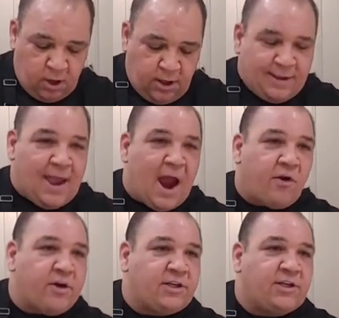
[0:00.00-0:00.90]

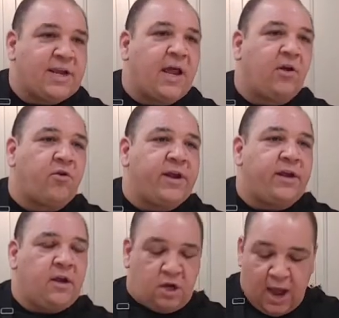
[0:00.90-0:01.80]
carrots, celery,
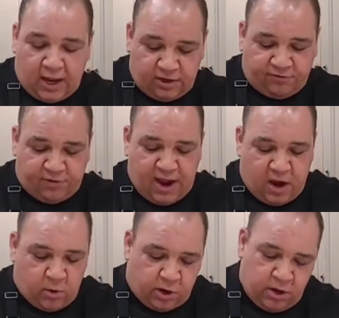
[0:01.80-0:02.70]

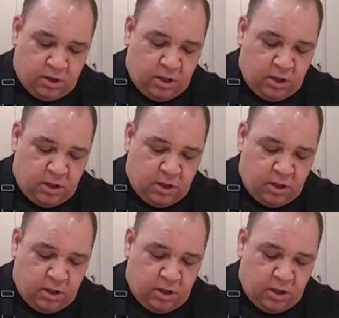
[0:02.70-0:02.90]
cauliflower.